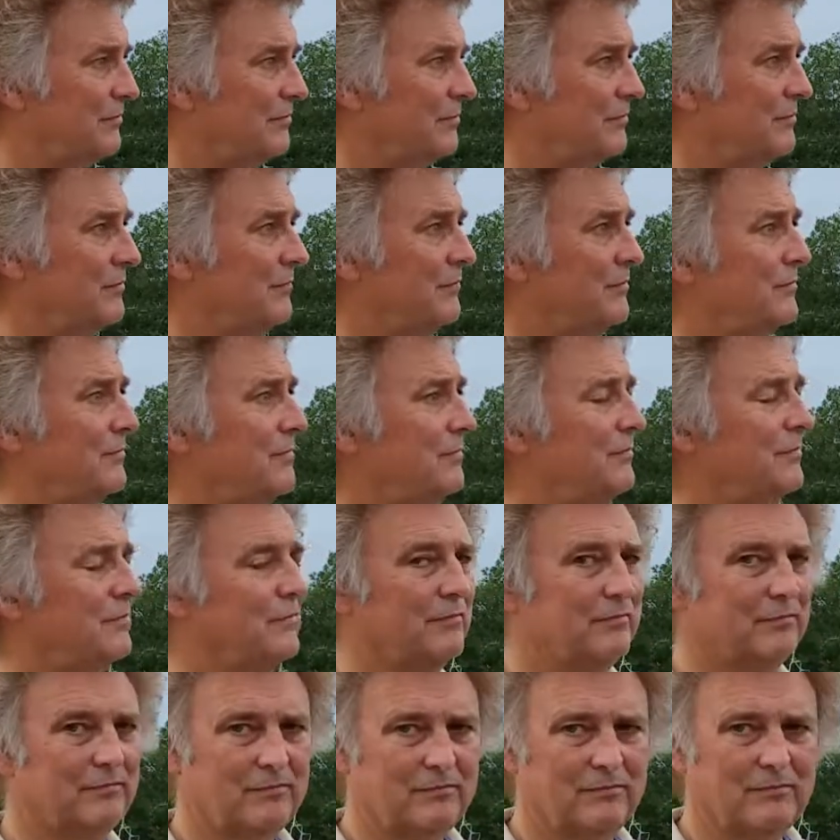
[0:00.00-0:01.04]

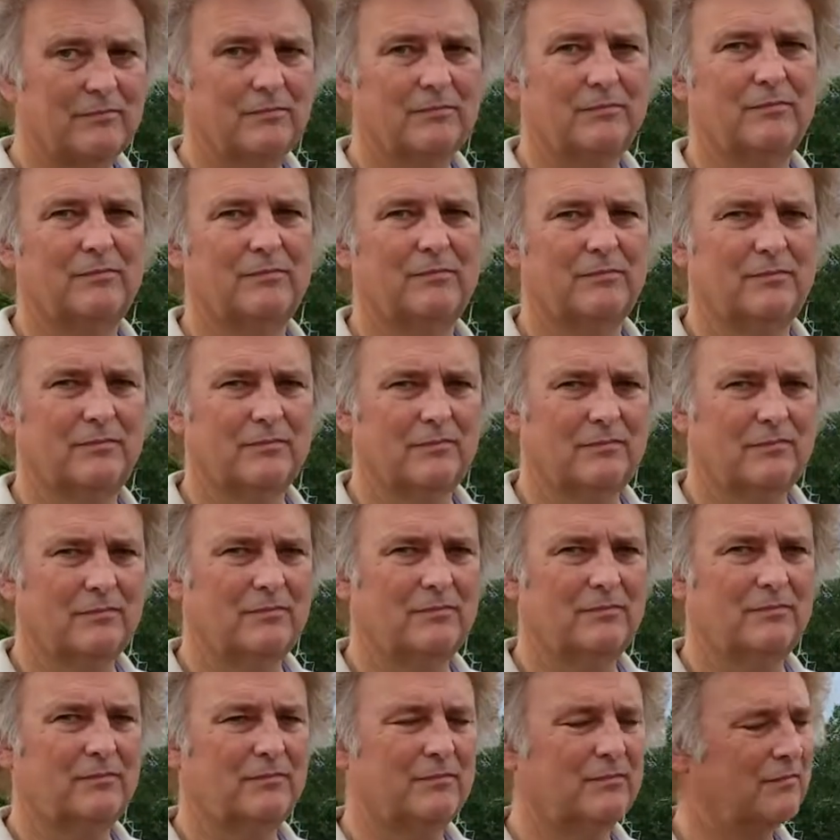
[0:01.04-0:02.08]

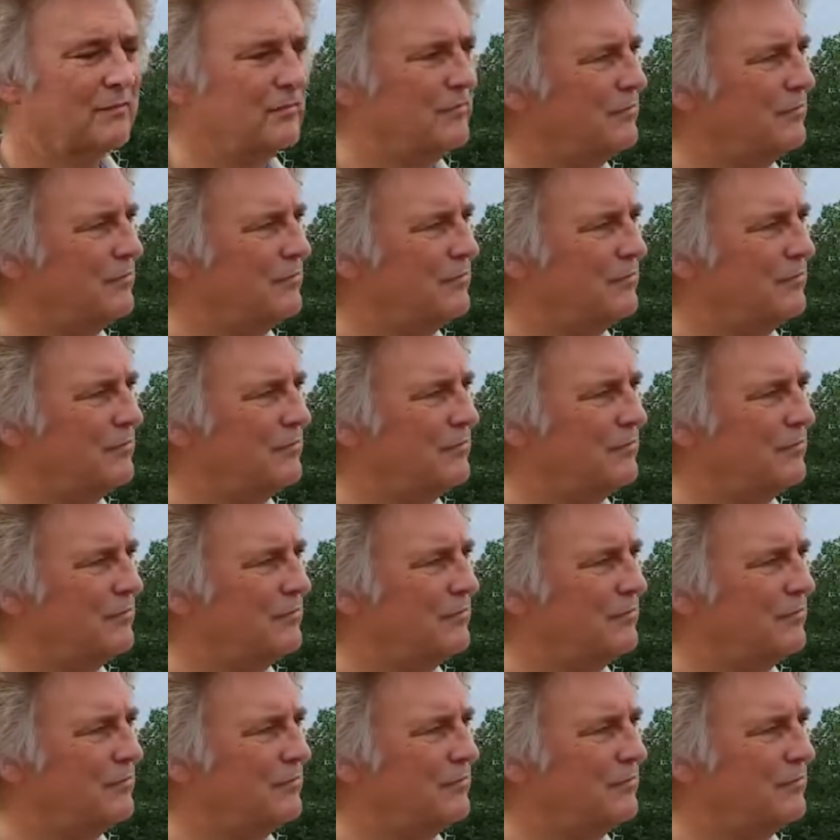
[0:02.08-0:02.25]
This person isn't speaking.